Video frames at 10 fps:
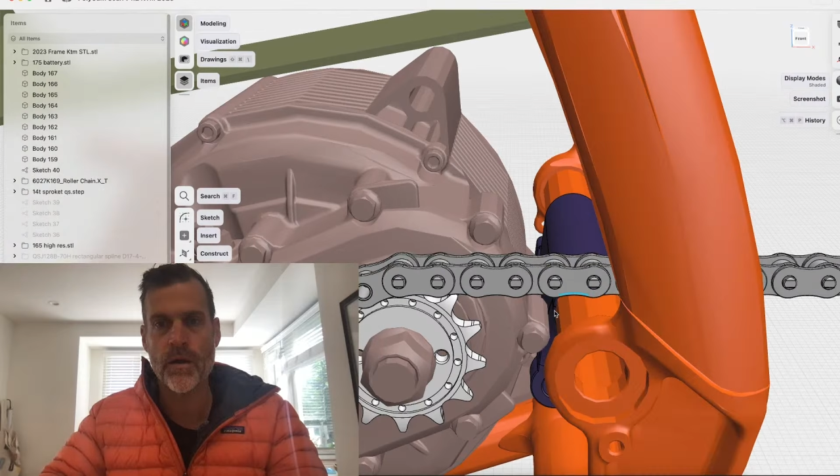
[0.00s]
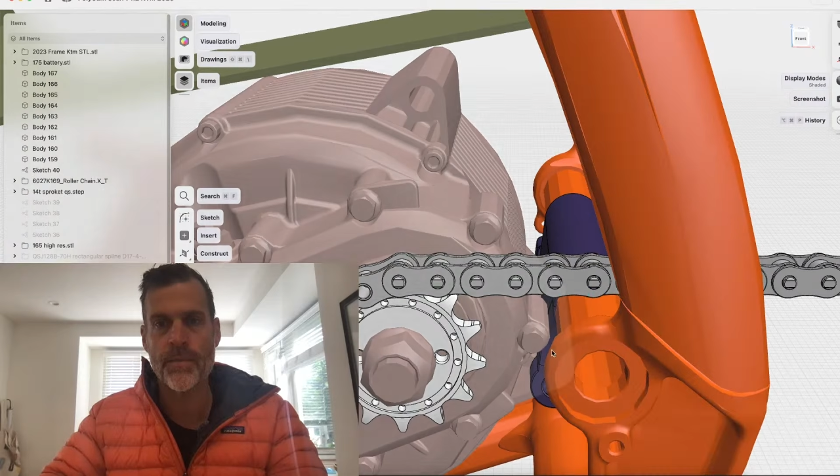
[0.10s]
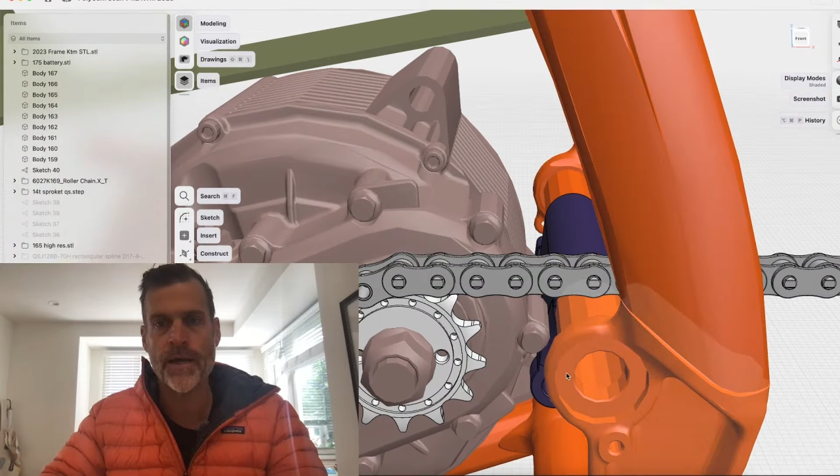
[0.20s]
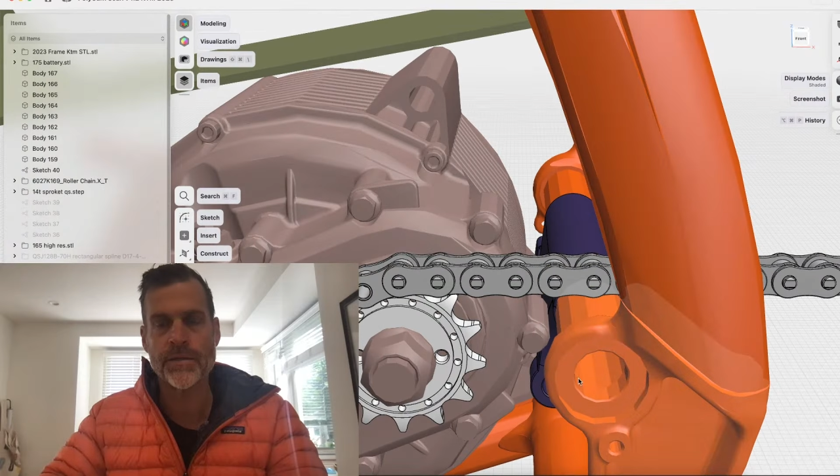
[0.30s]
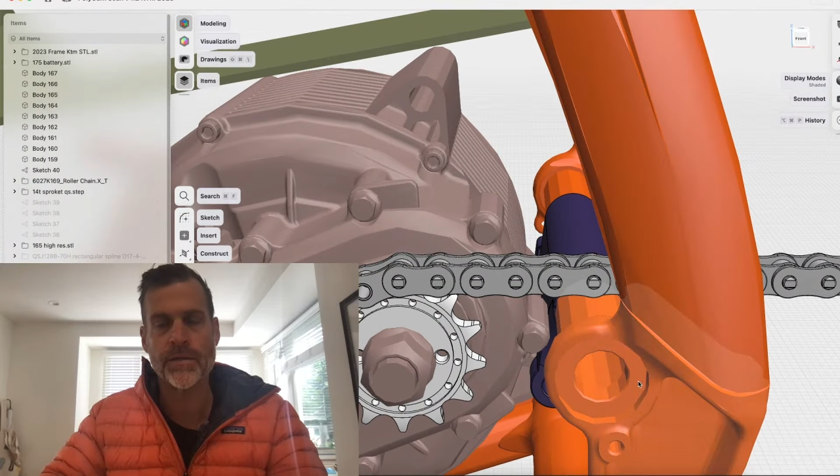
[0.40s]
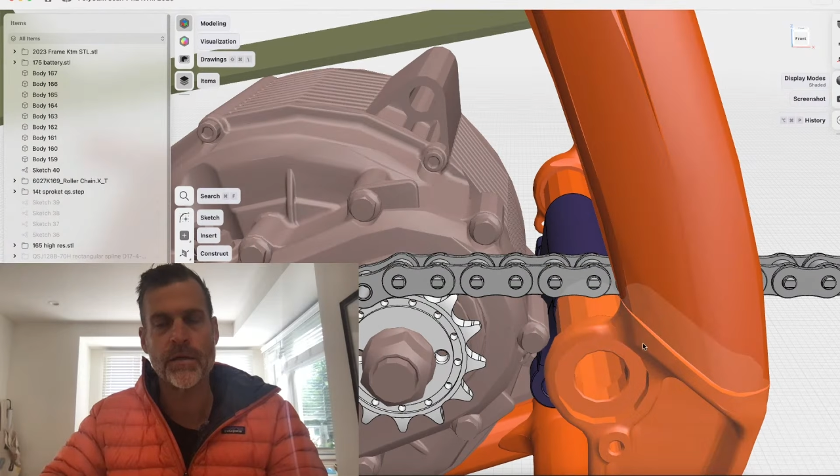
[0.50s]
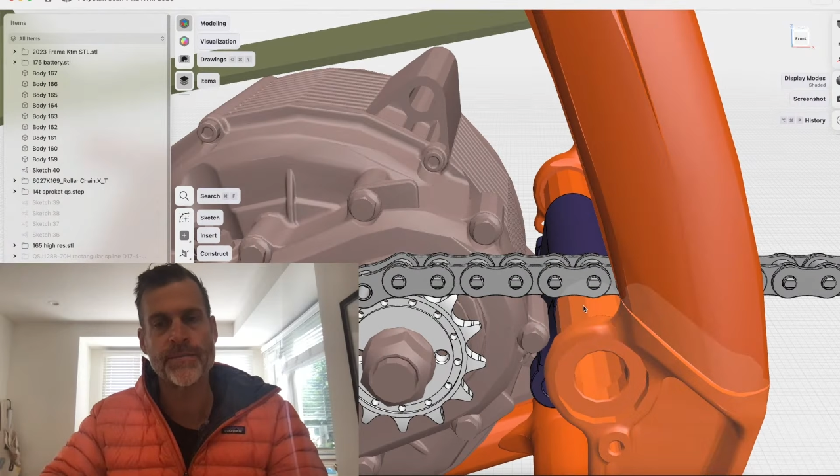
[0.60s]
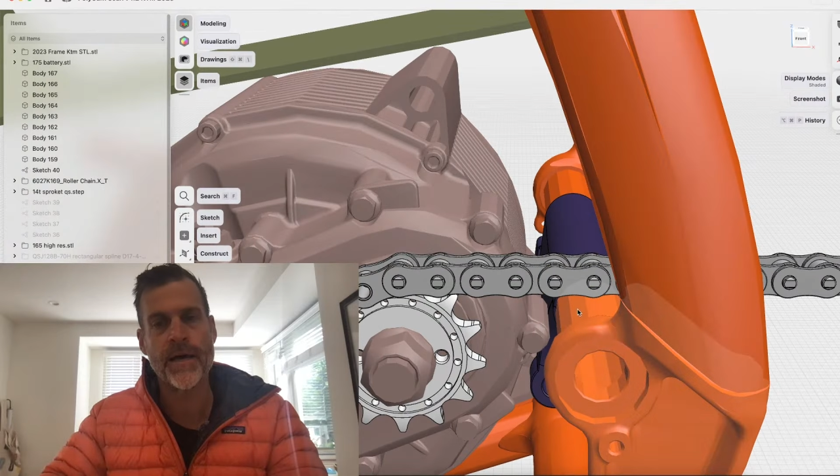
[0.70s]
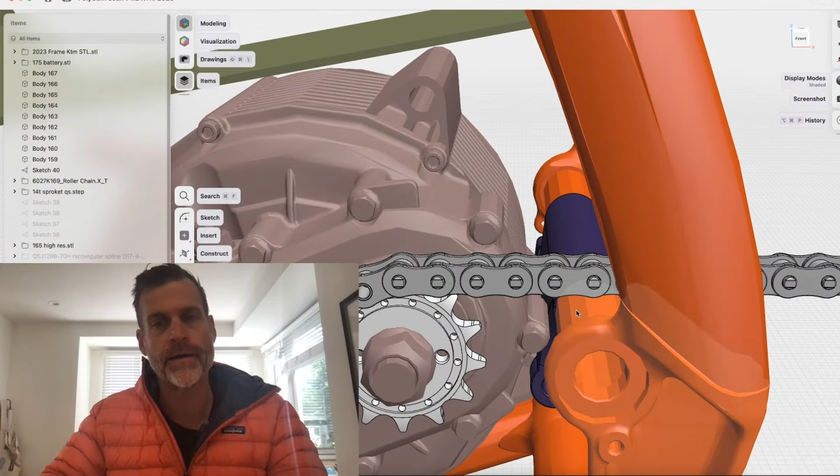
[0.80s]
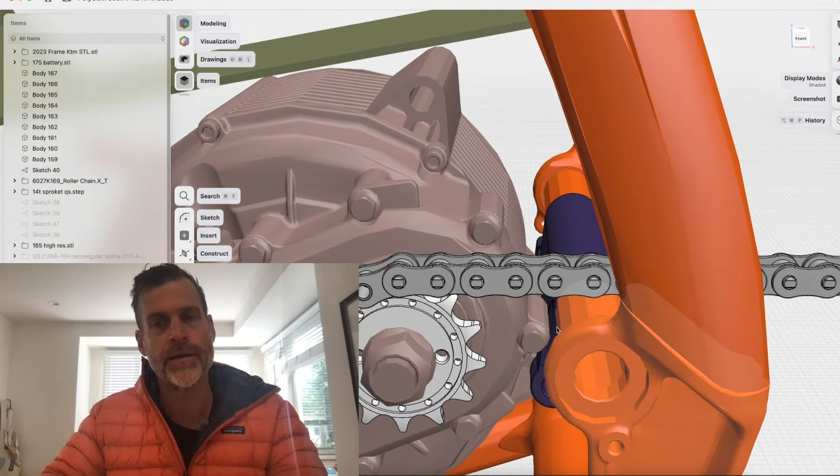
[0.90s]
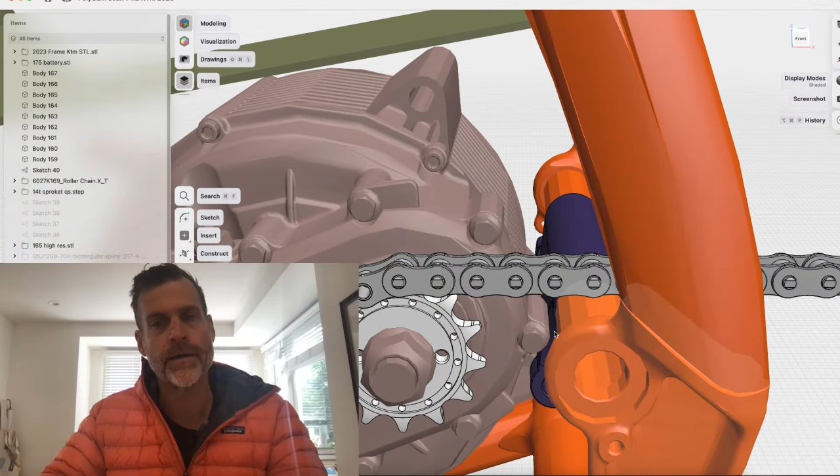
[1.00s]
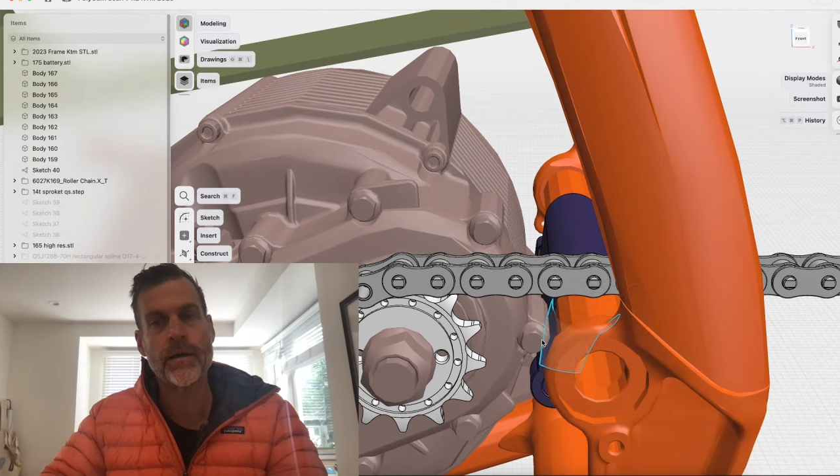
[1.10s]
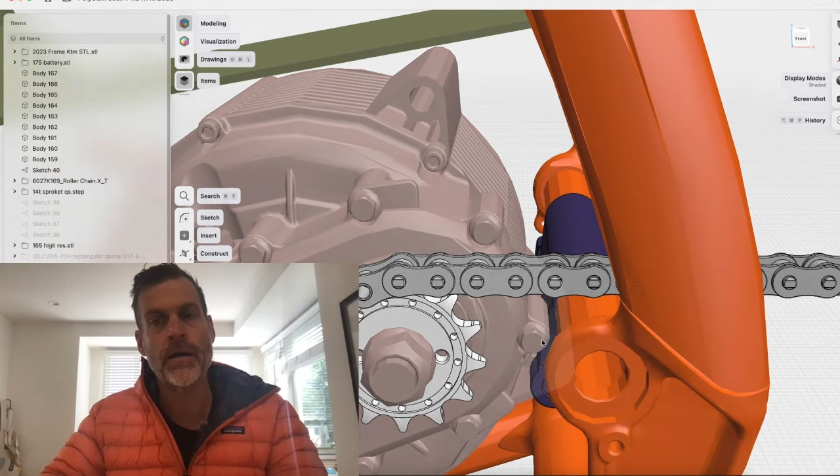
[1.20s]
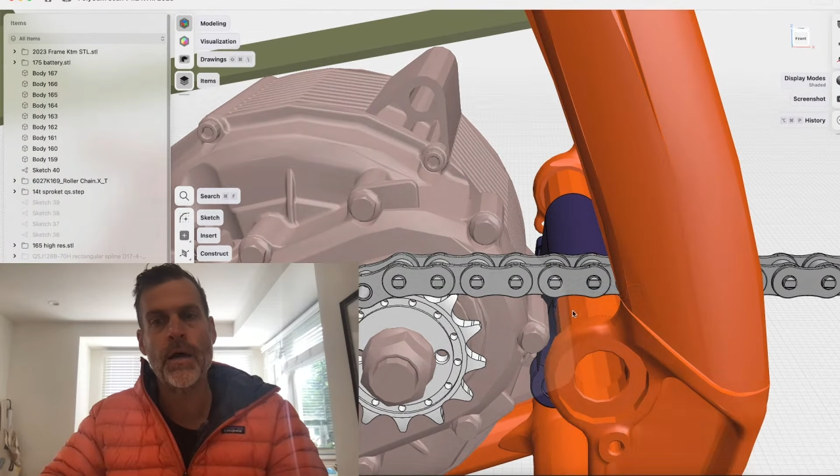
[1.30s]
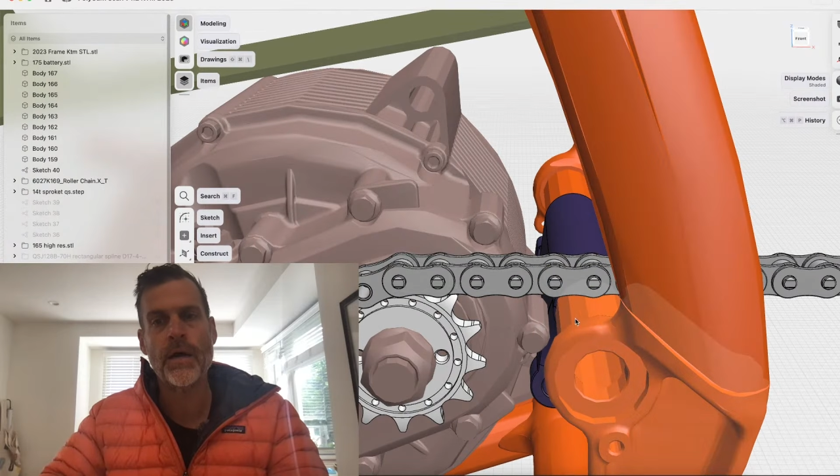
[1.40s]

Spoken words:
arm actually comes out here.